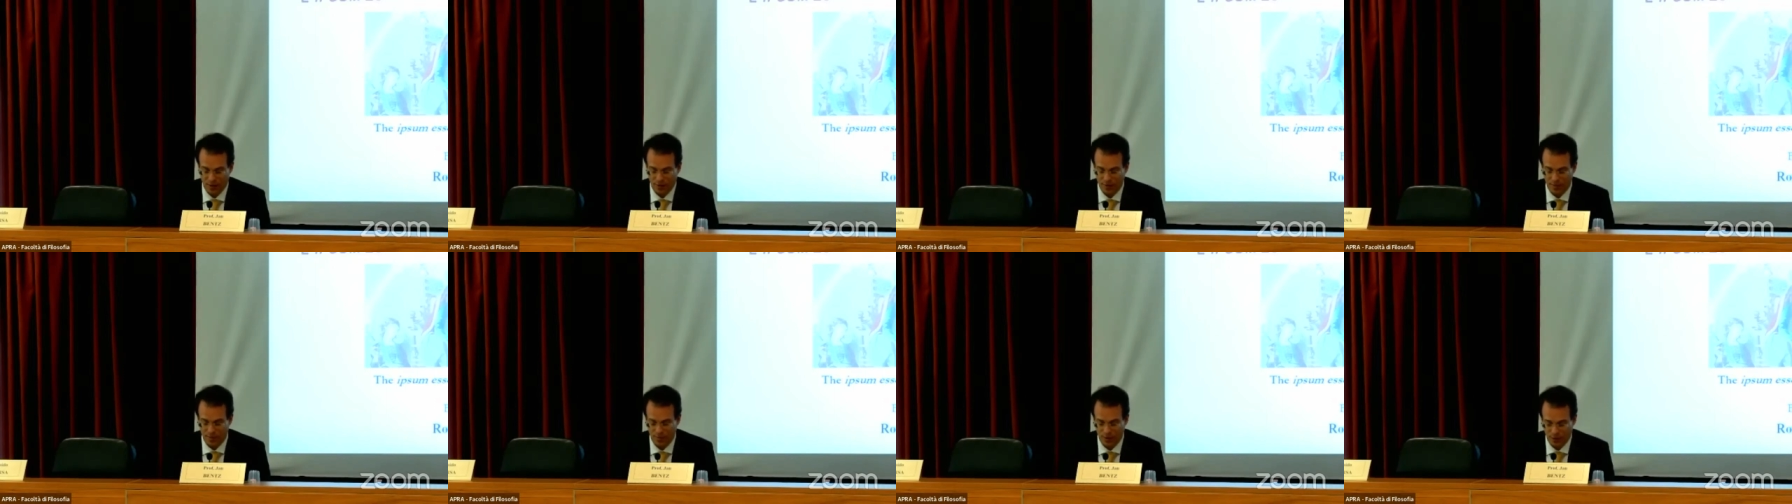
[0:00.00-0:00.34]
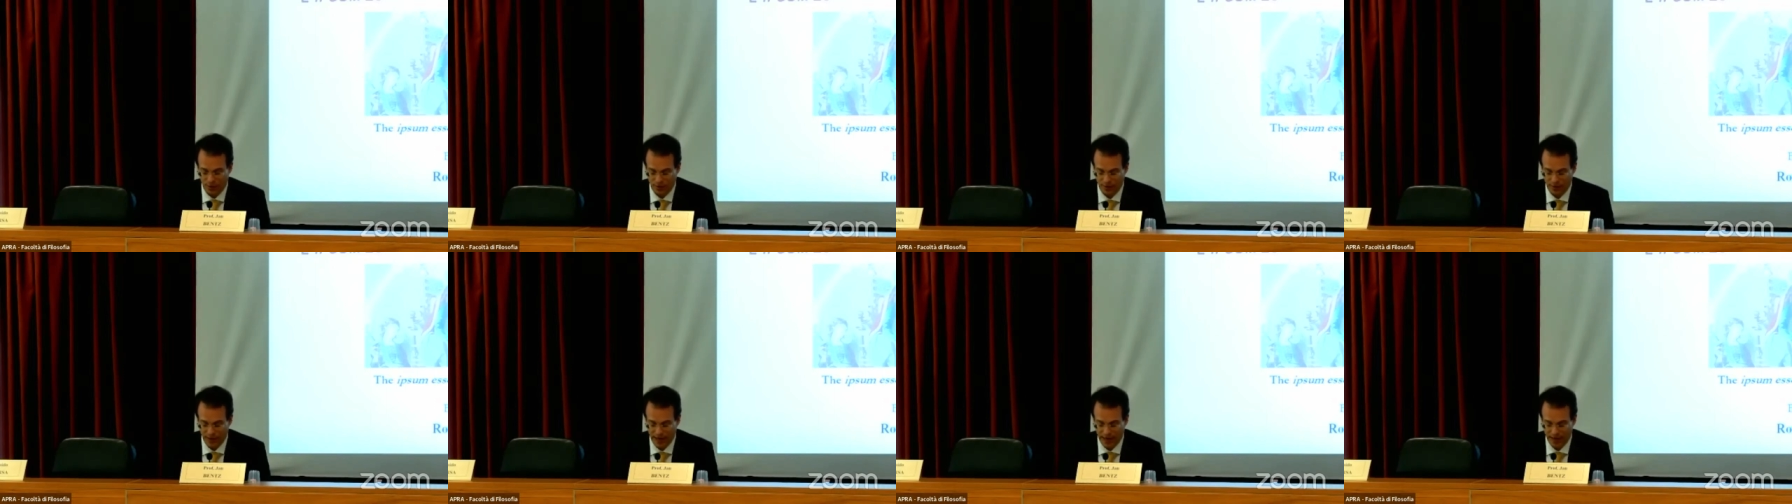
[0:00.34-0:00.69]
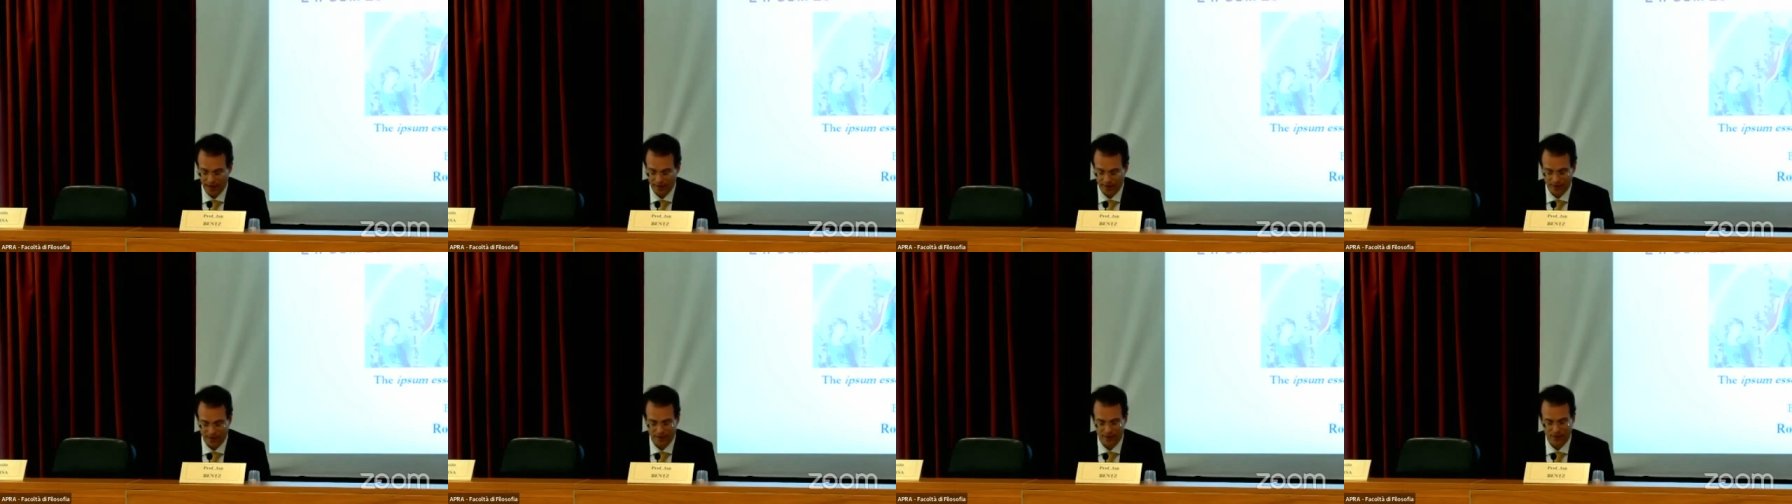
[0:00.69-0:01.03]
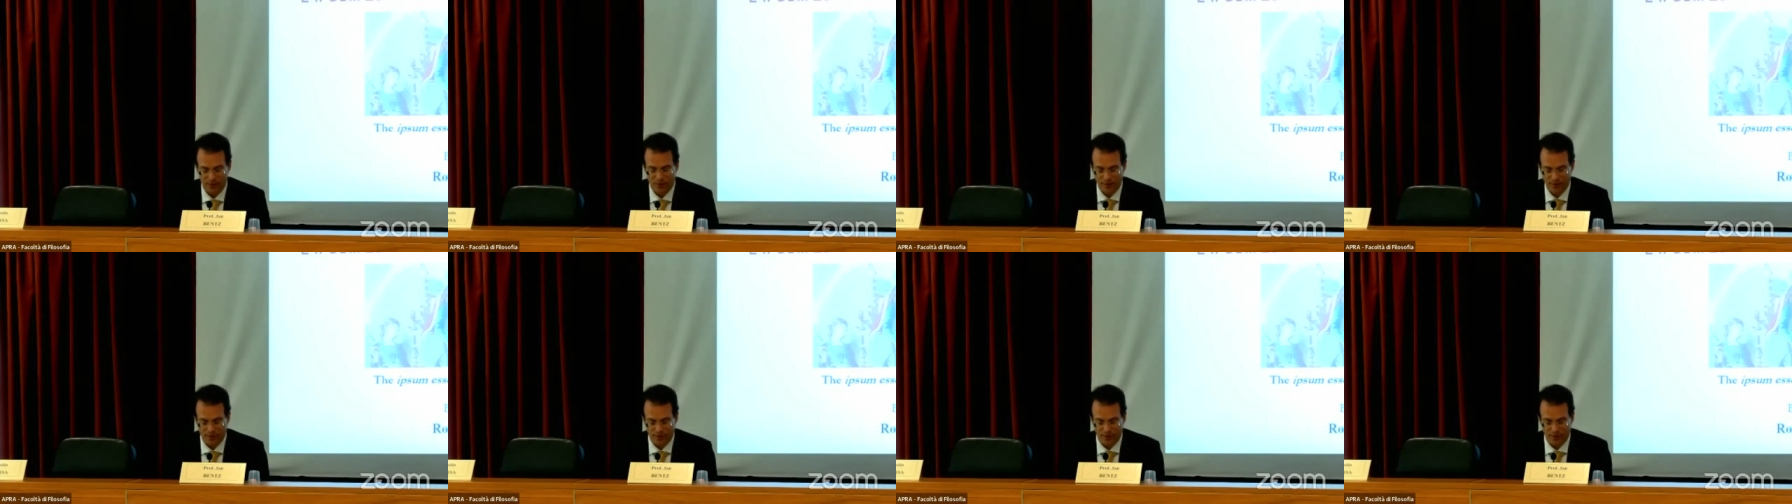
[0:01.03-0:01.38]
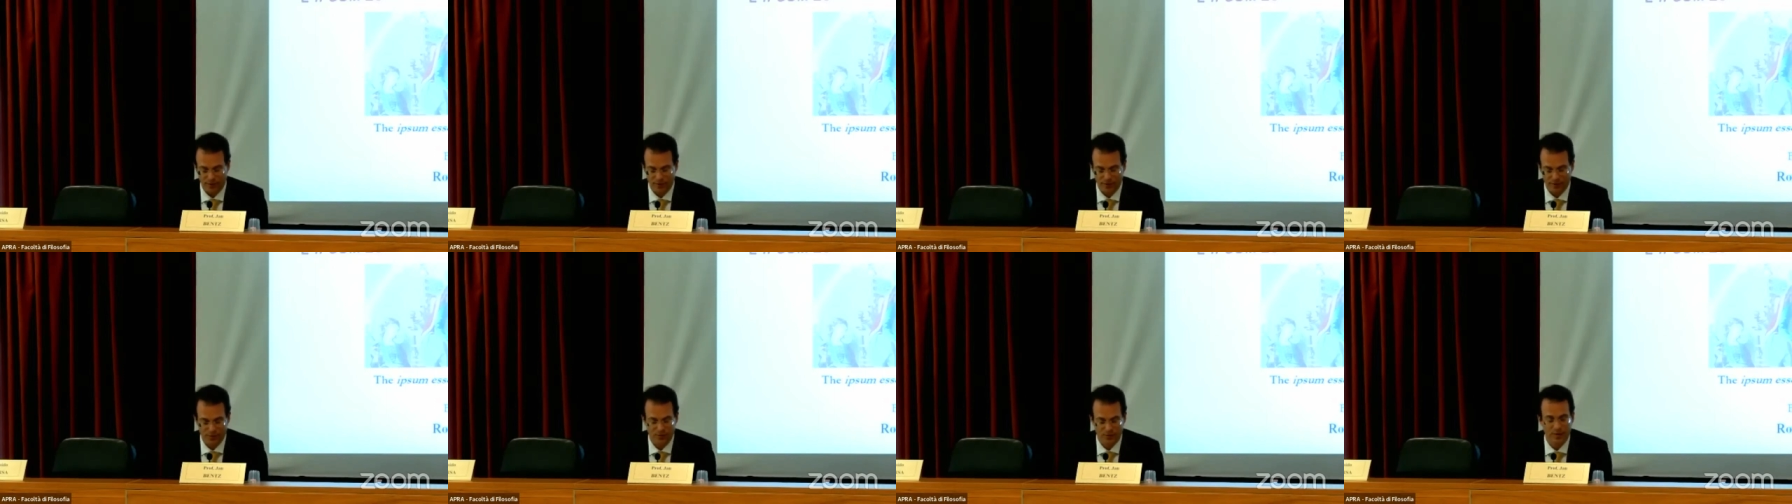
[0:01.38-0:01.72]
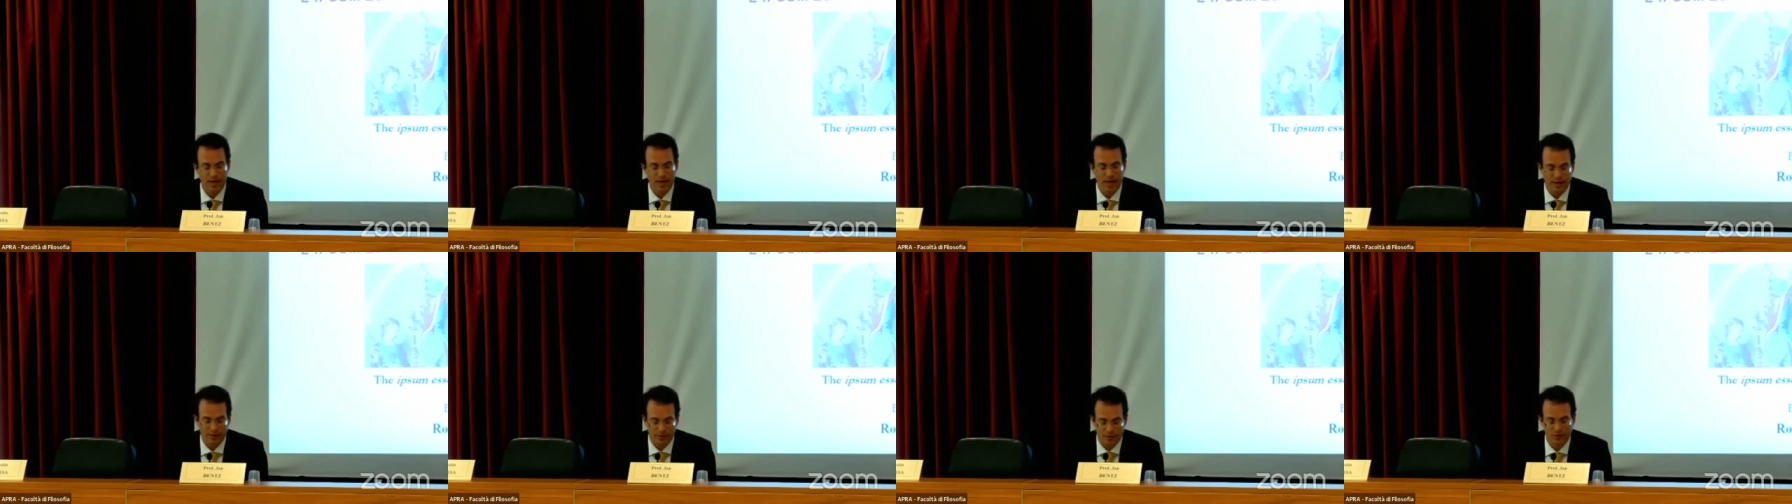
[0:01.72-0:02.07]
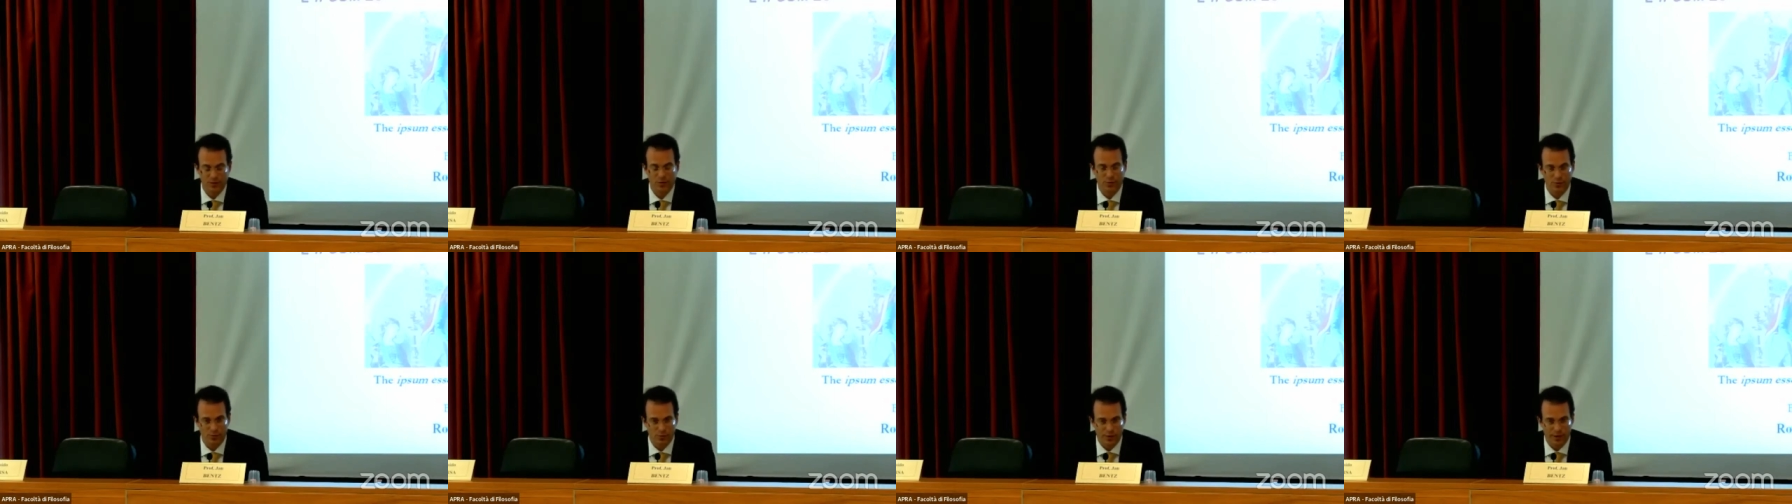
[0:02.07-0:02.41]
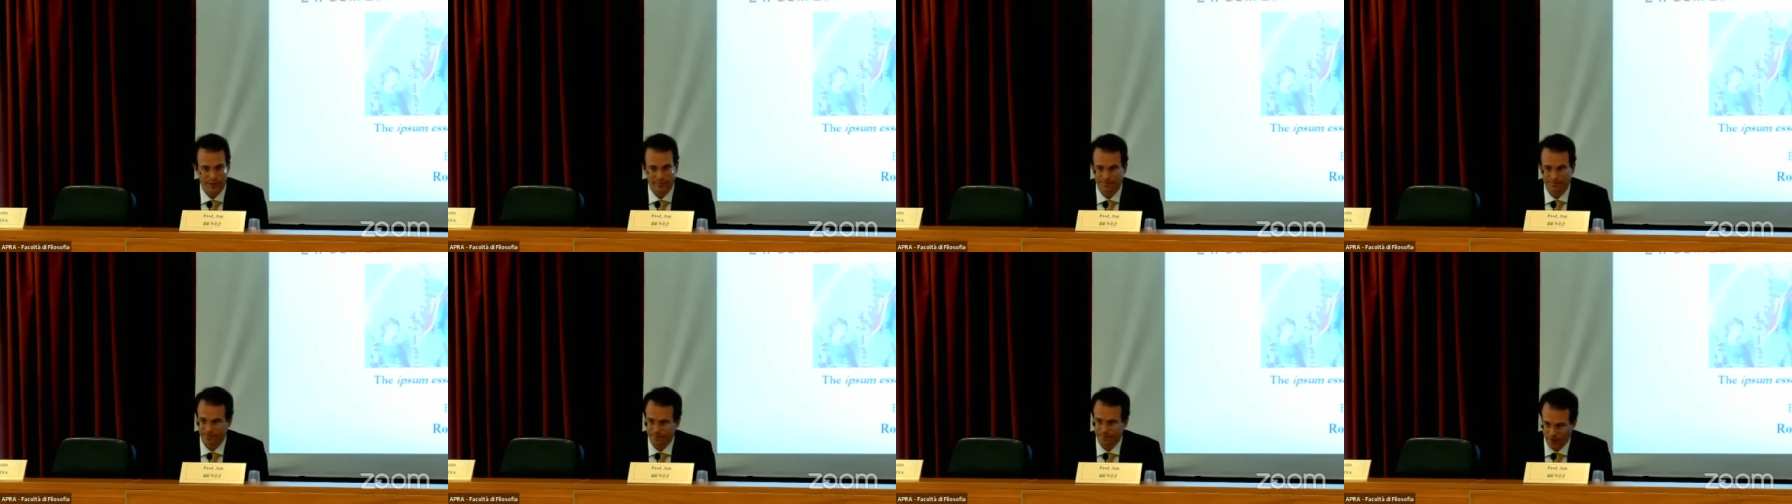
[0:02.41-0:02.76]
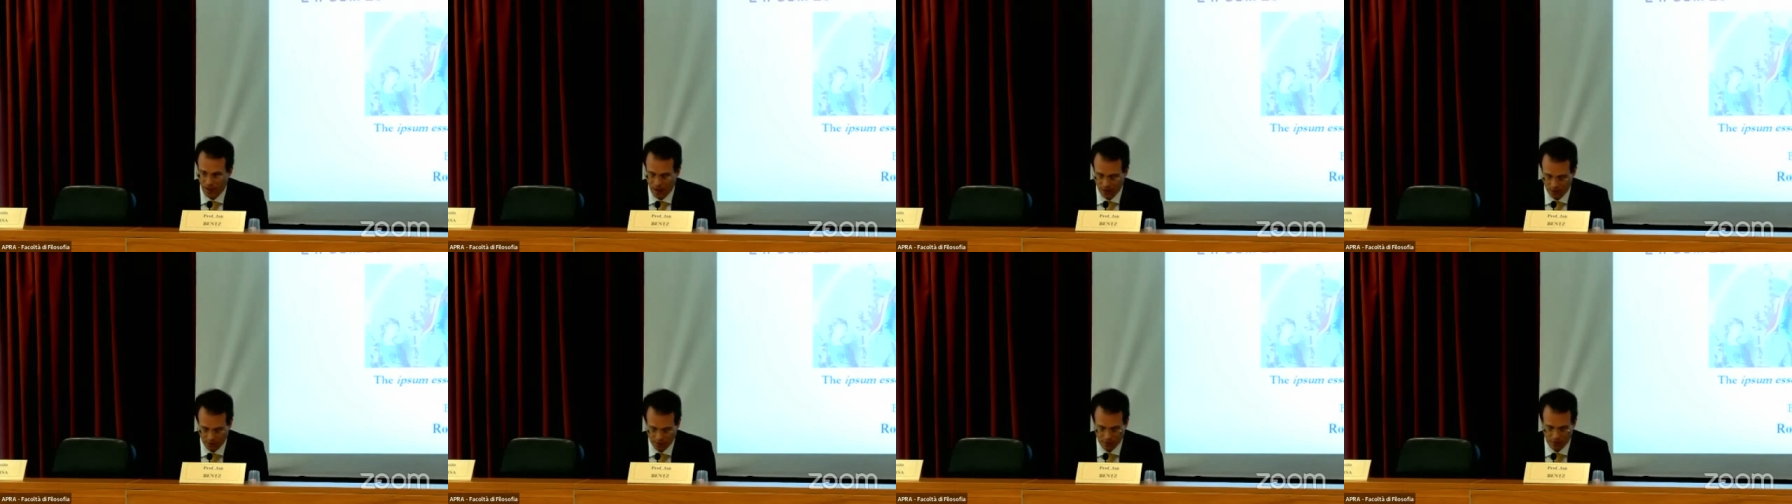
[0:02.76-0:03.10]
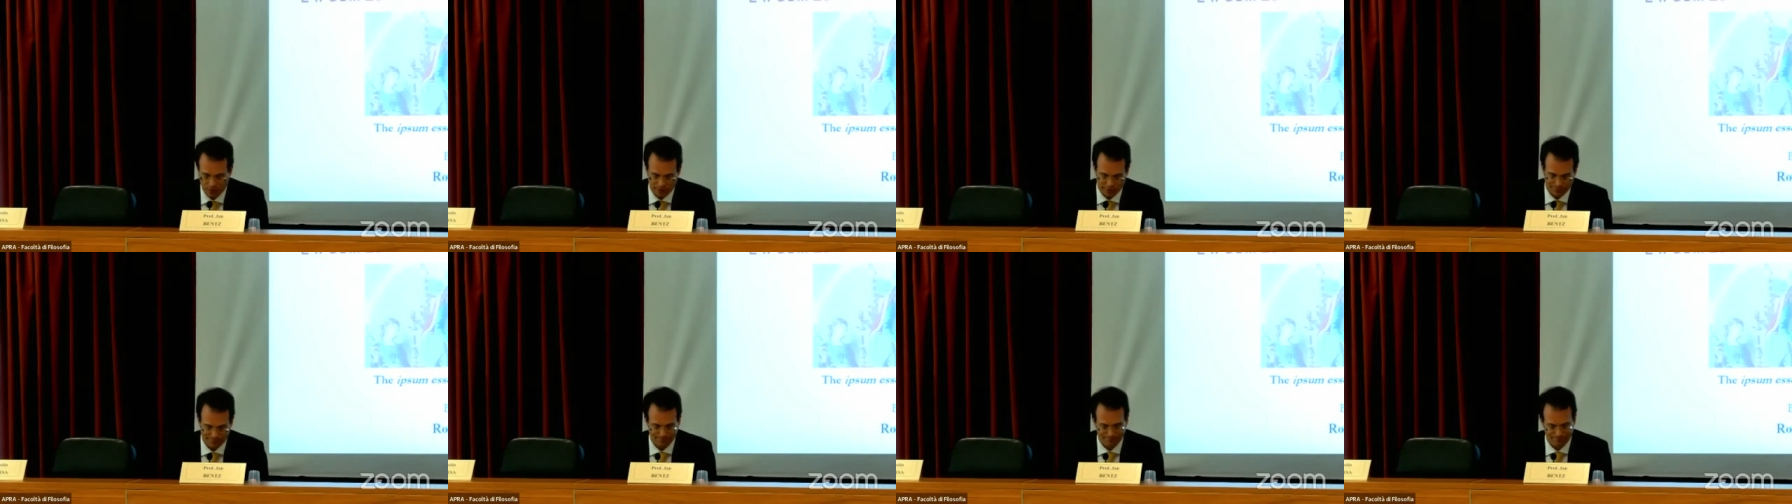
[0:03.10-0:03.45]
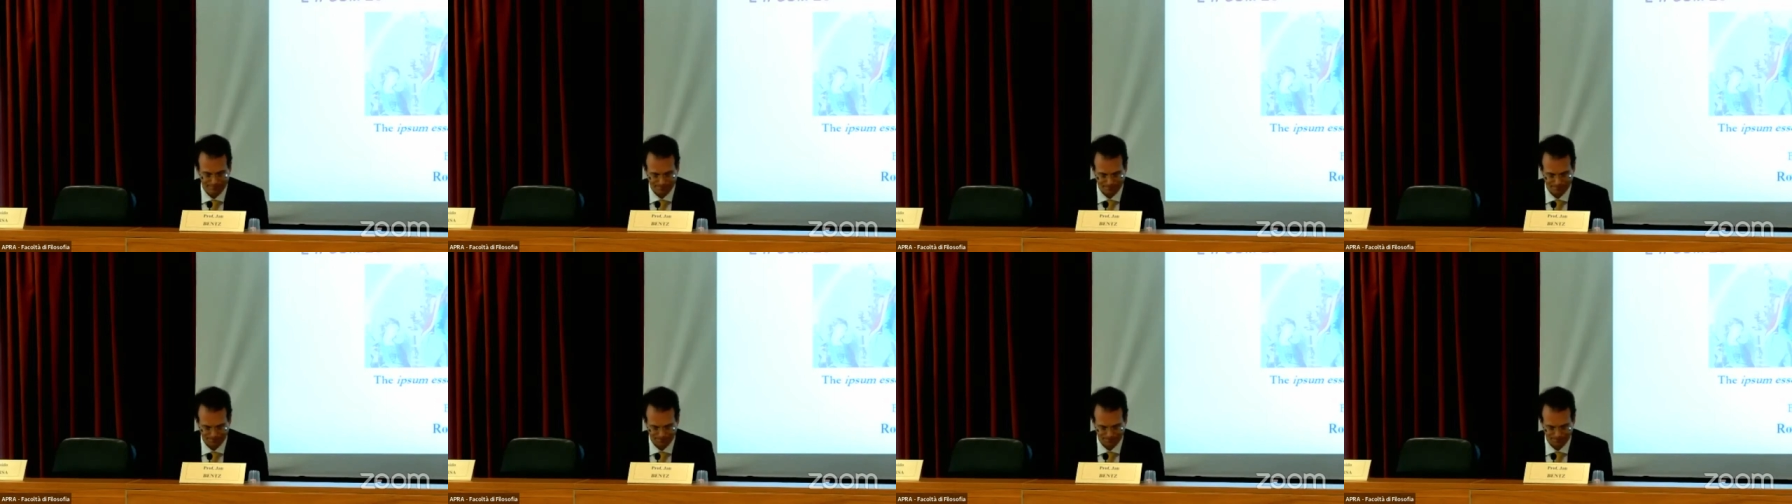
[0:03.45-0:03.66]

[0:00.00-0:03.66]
with the most excellent reference to the ens commune, end quote.